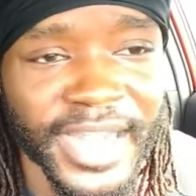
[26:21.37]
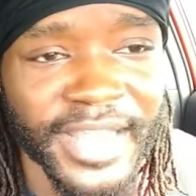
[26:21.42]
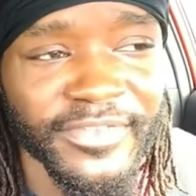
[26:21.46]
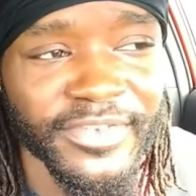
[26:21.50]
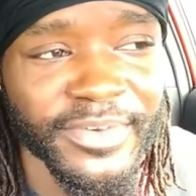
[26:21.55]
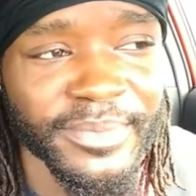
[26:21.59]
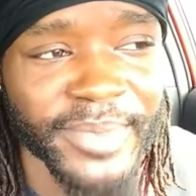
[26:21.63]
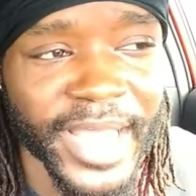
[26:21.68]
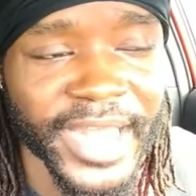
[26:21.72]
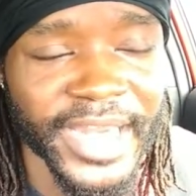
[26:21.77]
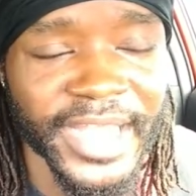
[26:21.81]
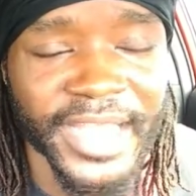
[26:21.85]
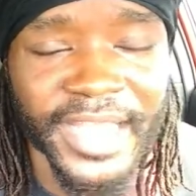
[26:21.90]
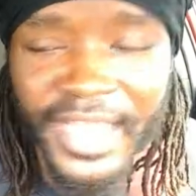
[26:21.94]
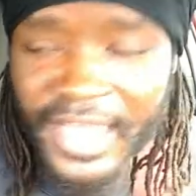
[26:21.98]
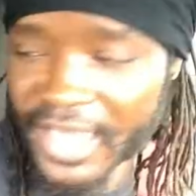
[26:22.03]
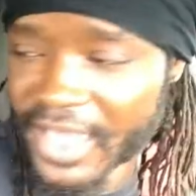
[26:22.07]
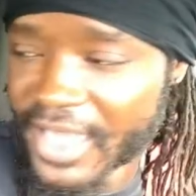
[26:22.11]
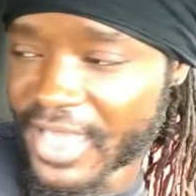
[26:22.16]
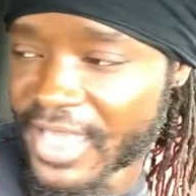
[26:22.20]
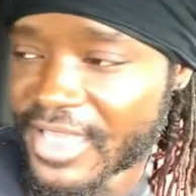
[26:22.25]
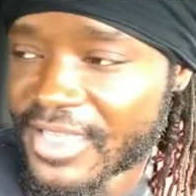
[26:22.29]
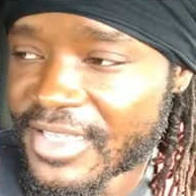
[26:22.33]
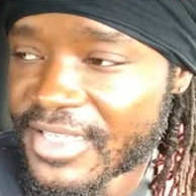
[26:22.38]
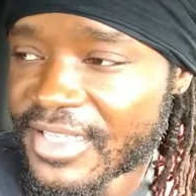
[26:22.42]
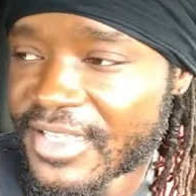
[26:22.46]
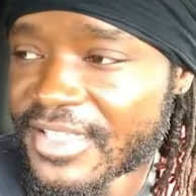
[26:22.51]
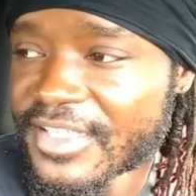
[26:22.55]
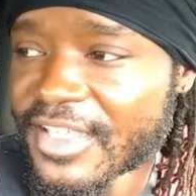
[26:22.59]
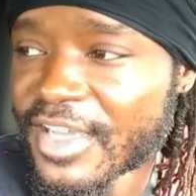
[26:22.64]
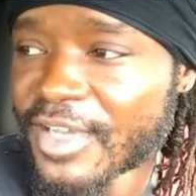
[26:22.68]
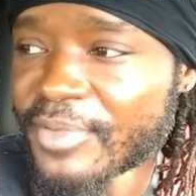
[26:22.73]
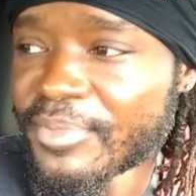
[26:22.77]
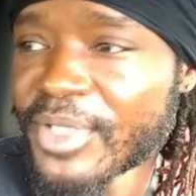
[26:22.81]
everybody,
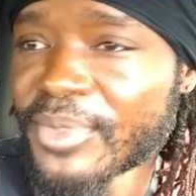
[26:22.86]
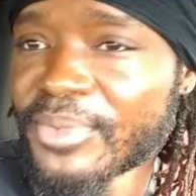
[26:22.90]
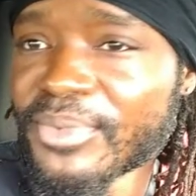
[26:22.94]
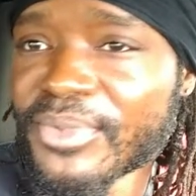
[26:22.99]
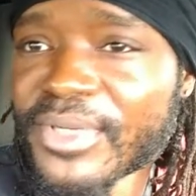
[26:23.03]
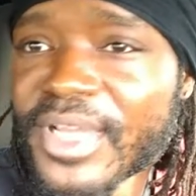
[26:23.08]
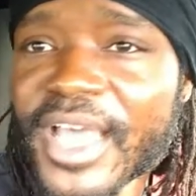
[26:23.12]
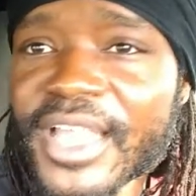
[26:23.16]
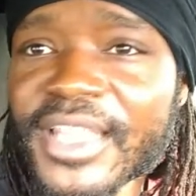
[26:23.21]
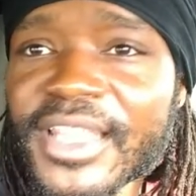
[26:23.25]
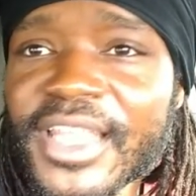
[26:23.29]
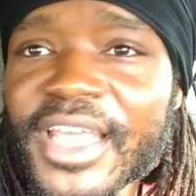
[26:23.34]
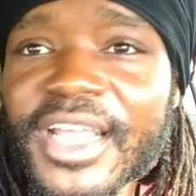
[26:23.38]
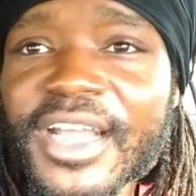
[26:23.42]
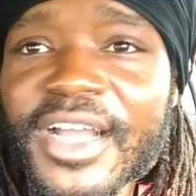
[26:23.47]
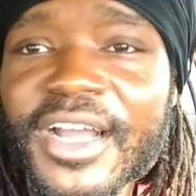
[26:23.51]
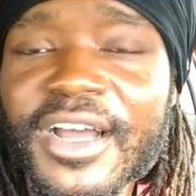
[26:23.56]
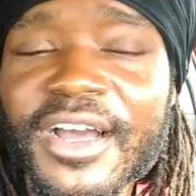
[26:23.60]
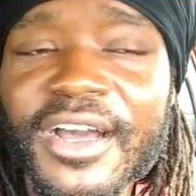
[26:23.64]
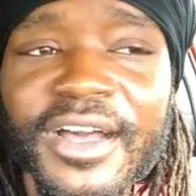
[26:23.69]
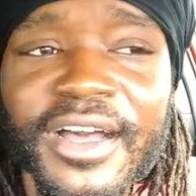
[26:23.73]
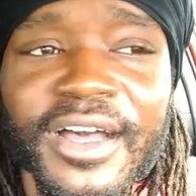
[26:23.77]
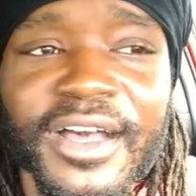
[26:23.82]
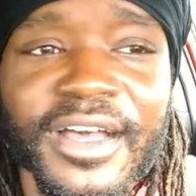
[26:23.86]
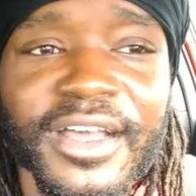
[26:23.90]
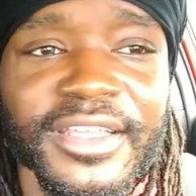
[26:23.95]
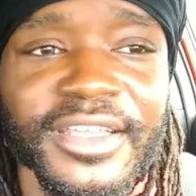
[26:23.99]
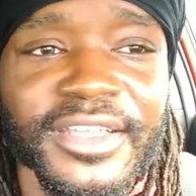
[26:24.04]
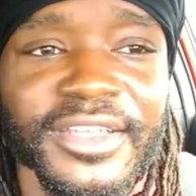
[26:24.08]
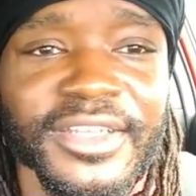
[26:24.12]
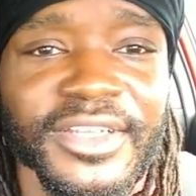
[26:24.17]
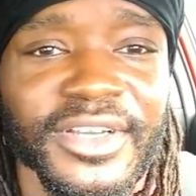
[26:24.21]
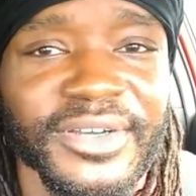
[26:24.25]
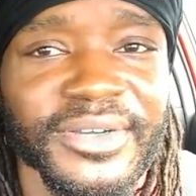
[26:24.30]
some people got they
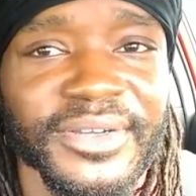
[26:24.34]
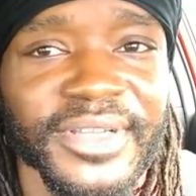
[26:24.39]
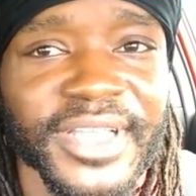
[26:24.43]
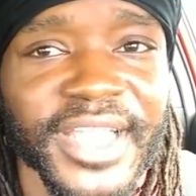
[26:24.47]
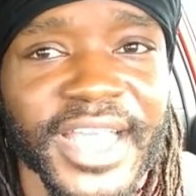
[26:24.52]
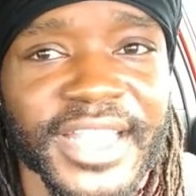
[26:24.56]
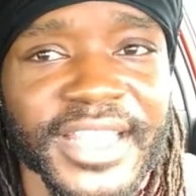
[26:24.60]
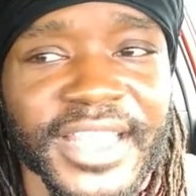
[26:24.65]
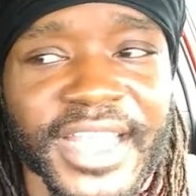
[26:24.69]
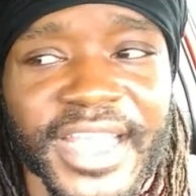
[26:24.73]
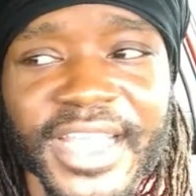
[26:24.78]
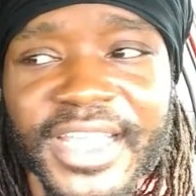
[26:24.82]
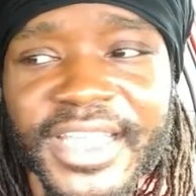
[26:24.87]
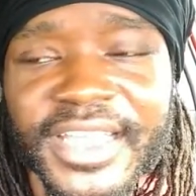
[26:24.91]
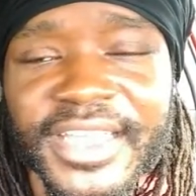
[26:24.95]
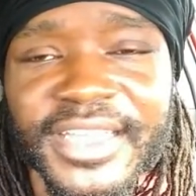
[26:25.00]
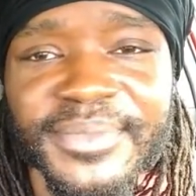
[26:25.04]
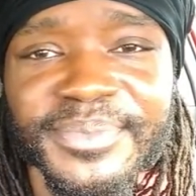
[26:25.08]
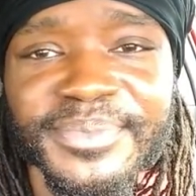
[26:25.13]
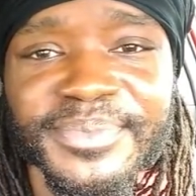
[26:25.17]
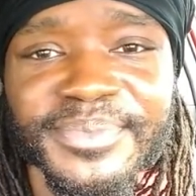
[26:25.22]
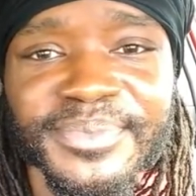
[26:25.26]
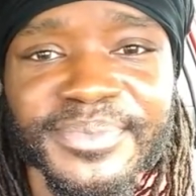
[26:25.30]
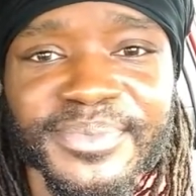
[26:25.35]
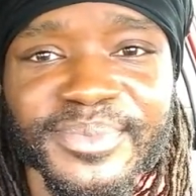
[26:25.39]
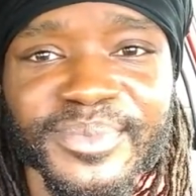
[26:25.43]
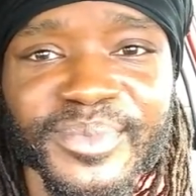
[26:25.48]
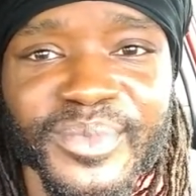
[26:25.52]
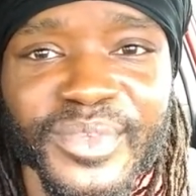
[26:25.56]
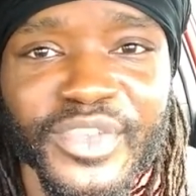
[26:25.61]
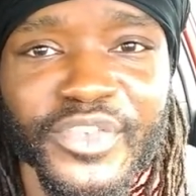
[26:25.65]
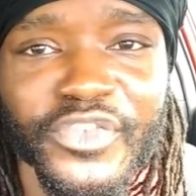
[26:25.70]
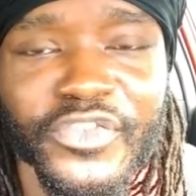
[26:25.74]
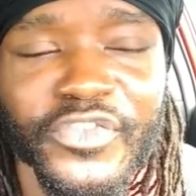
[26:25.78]
got their
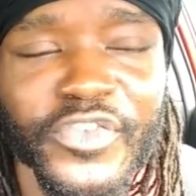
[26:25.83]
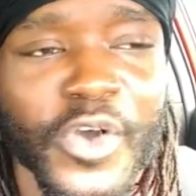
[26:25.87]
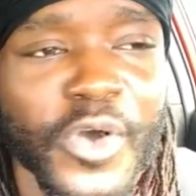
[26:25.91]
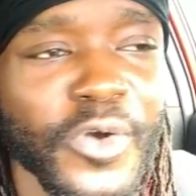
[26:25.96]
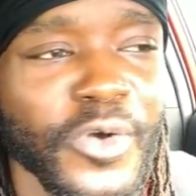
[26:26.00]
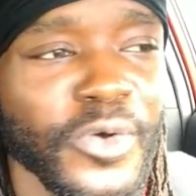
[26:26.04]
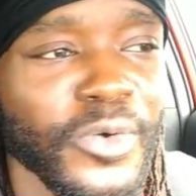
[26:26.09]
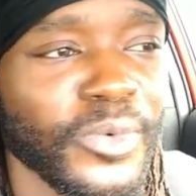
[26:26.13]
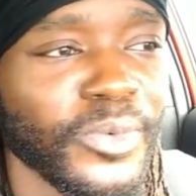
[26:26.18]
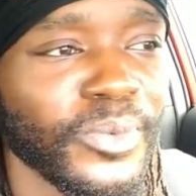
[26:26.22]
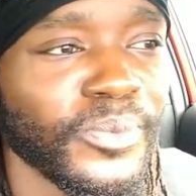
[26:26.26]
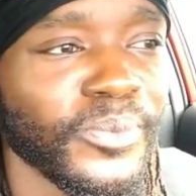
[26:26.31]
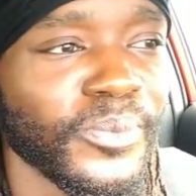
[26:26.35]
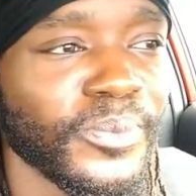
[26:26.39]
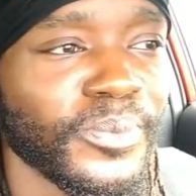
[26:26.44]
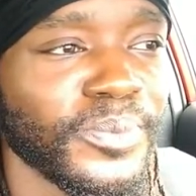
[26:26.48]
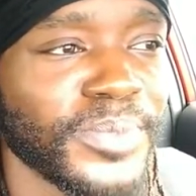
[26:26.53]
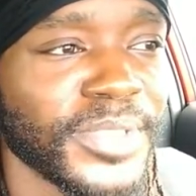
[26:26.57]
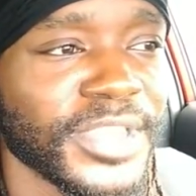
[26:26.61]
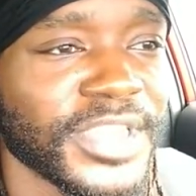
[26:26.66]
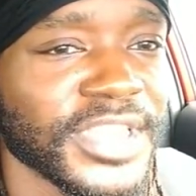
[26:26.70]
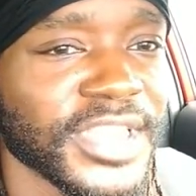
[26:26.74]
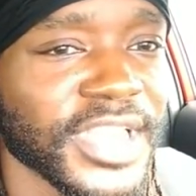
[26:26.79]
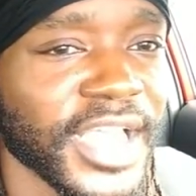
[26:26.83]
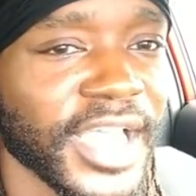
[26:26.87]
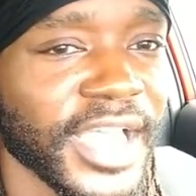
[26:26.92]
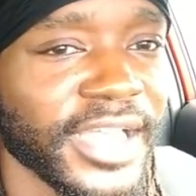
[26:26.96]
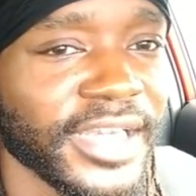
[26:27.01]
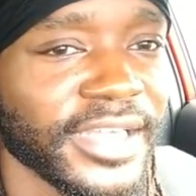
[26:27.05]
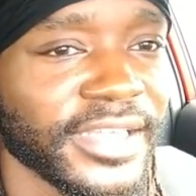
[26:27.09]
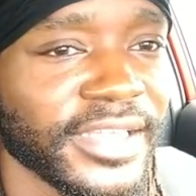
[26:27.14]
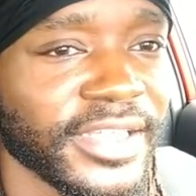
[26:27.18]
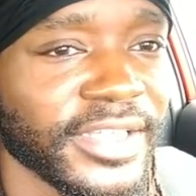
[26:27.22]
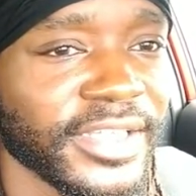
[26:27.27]
phone set,